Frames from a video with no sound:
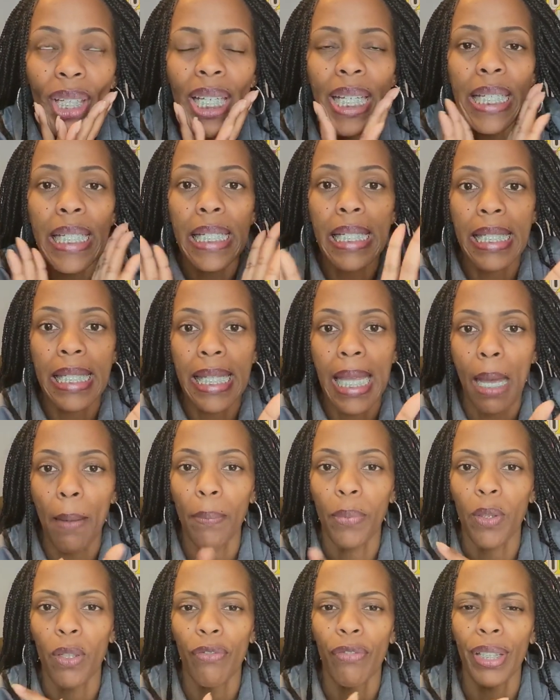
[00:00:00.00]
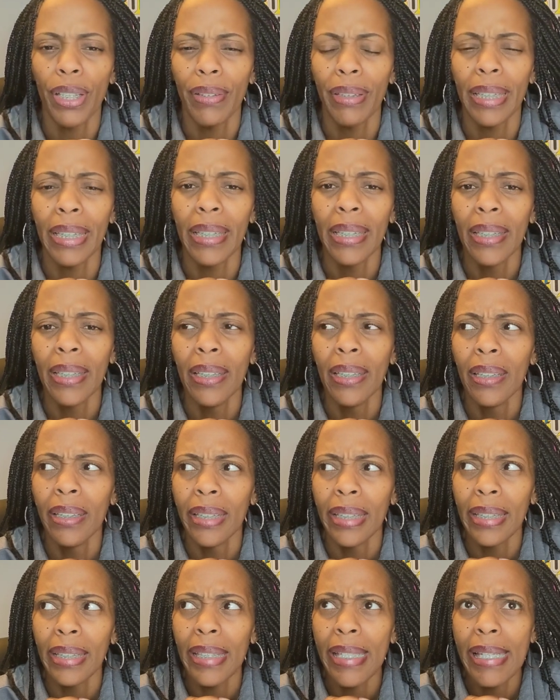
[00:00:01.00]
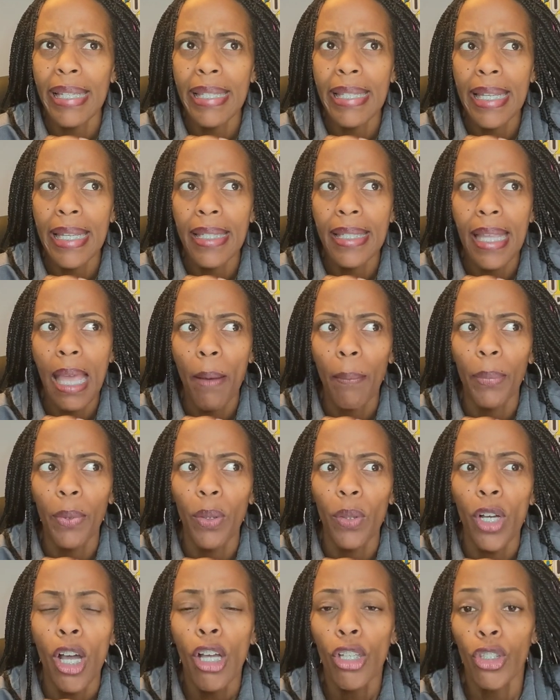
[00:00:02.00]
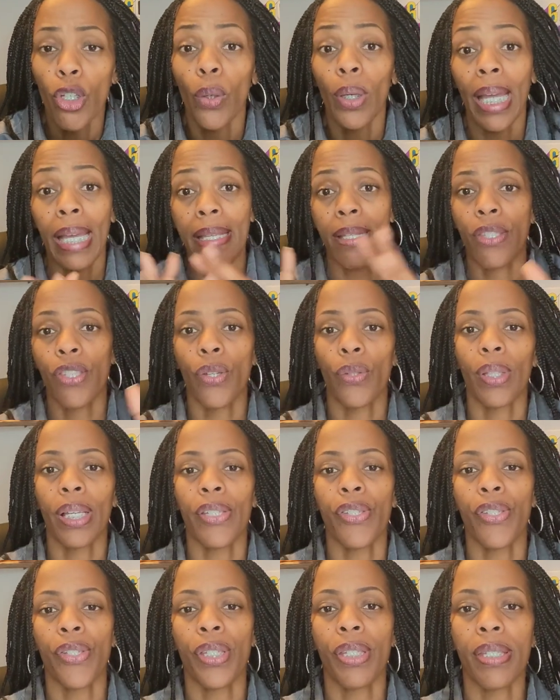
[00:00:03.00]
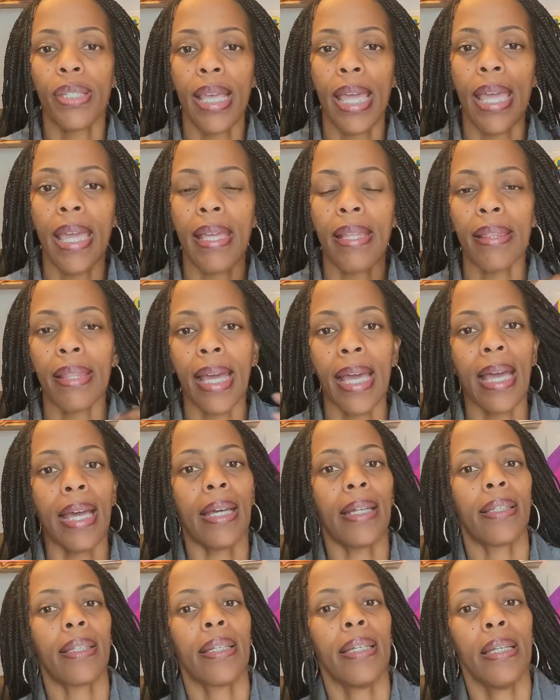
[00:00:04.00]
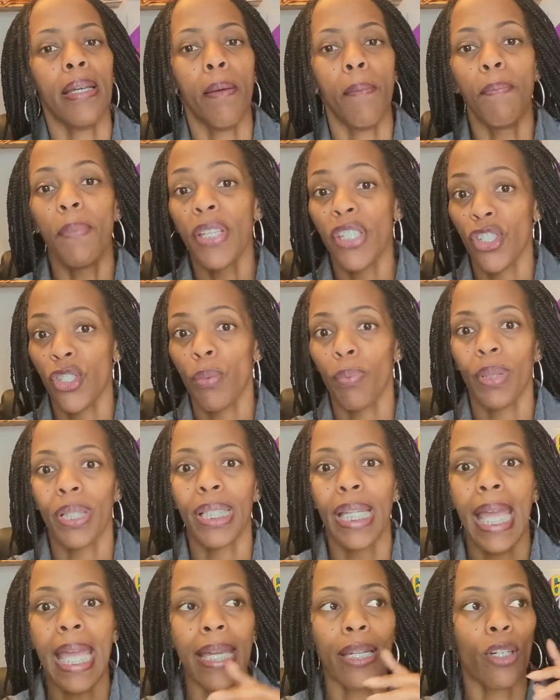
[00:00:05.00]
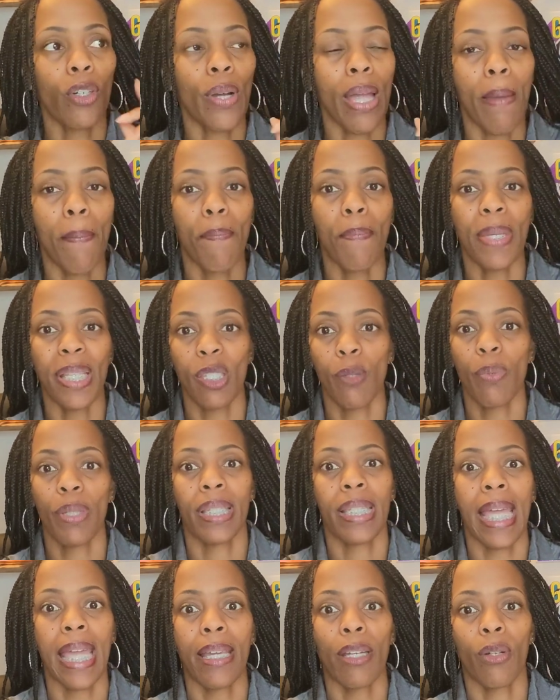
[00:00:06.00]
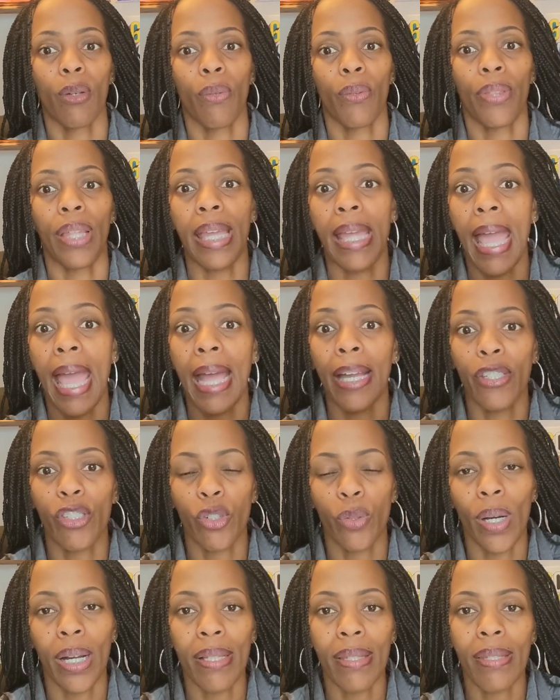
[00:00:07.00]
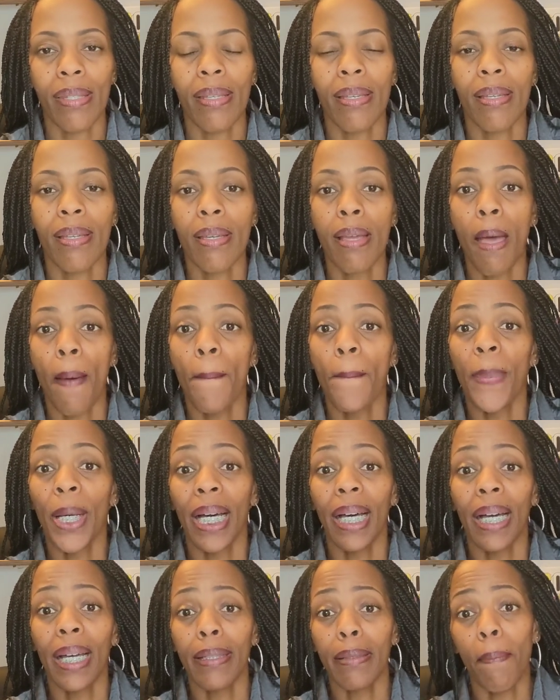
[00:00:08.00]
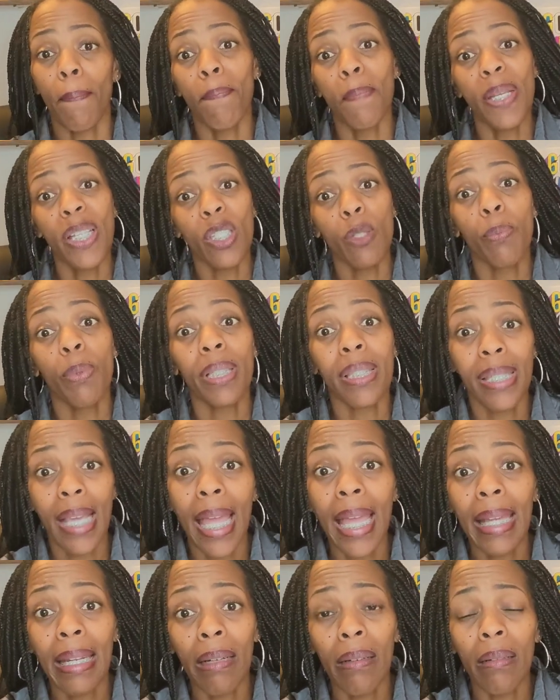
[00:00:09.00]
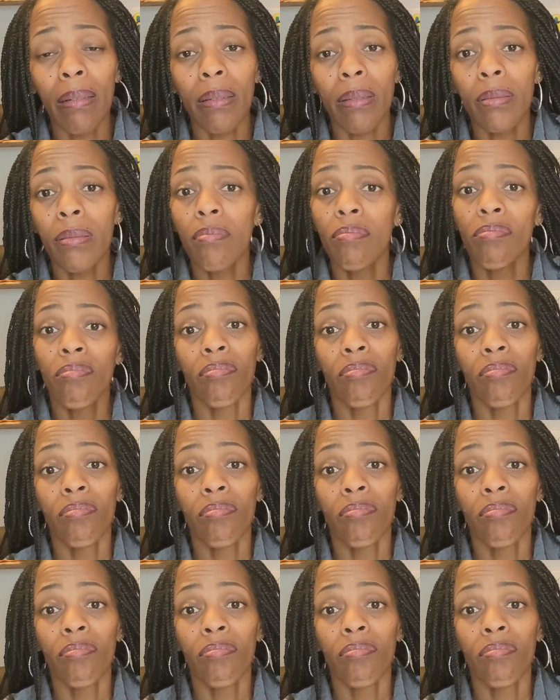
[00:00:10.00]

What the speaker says: example, a very easy example. So, okay, so let's just say that Mr. Potato and Miss Potato, they had trust. But Miss Potato